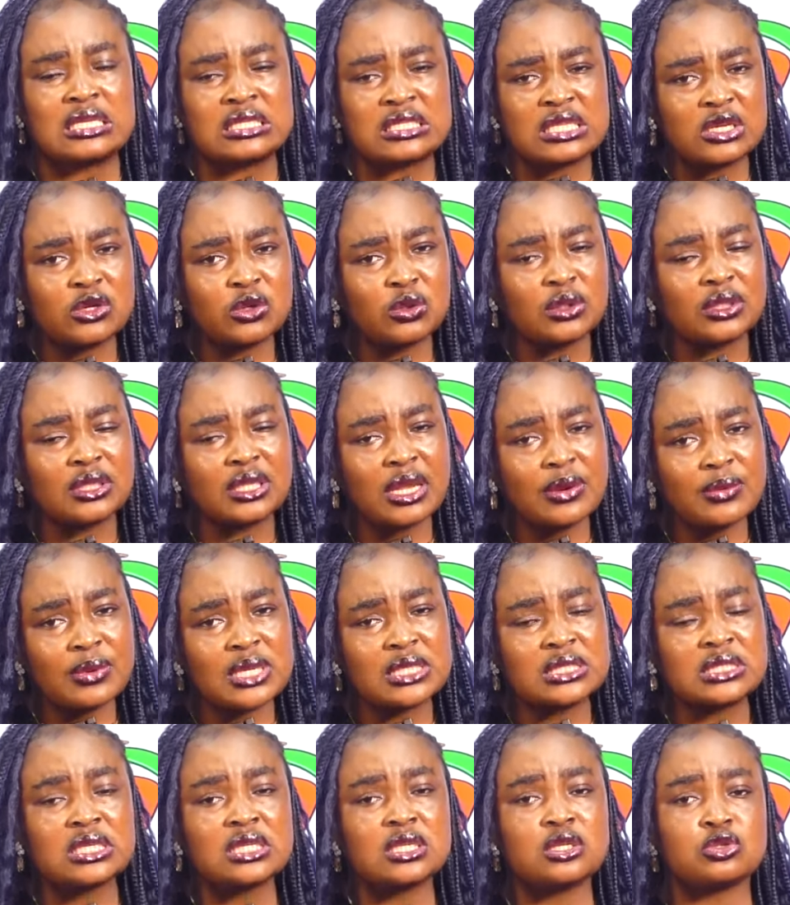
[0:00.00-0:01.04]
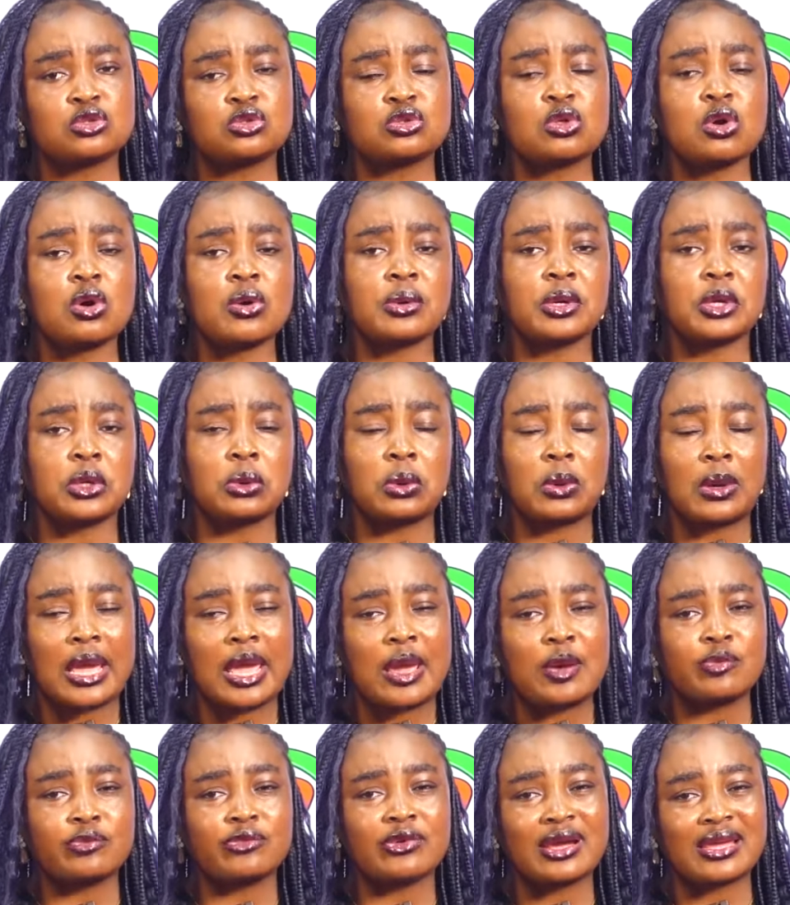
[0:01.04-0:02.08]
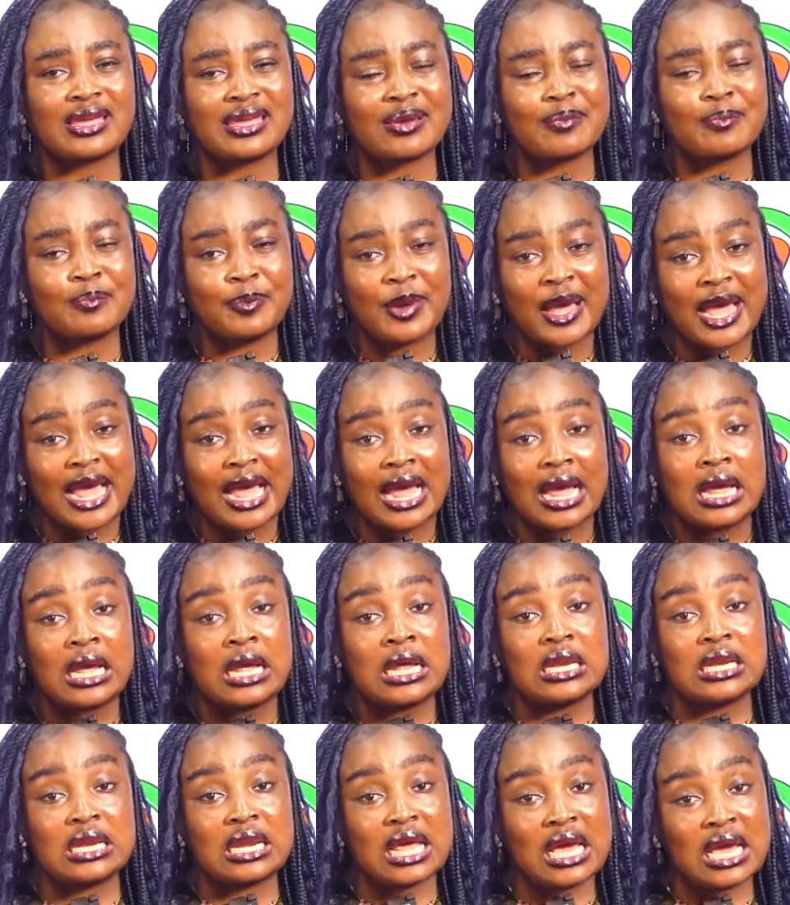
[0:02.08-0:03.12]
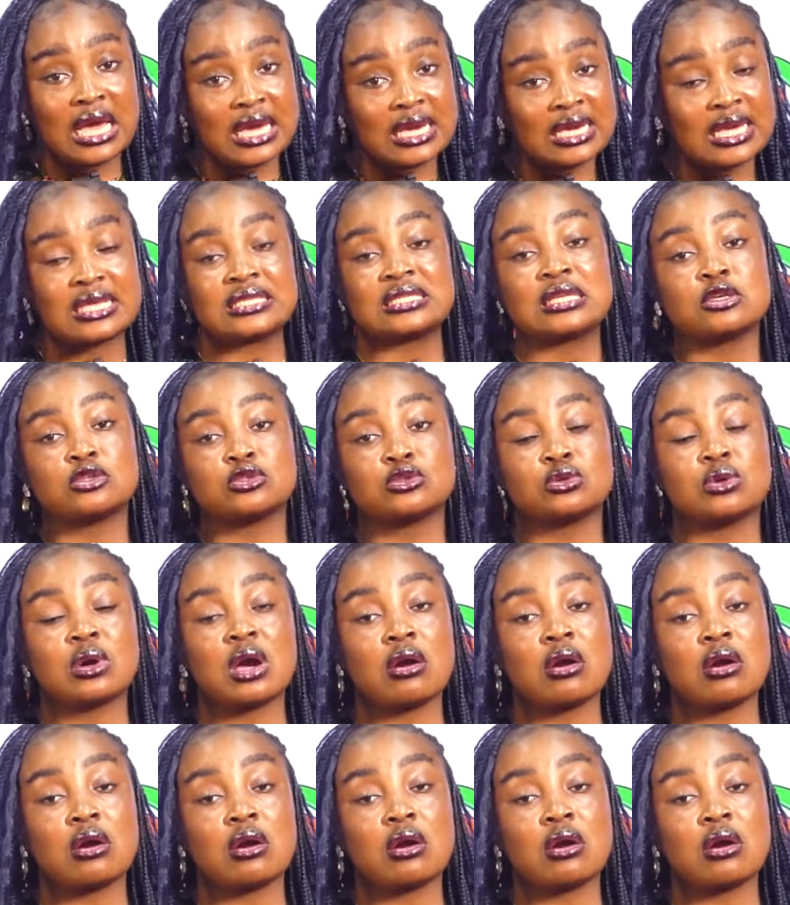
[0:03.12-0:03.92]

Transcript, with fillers: then on narrating a story no and by a bar na yasanso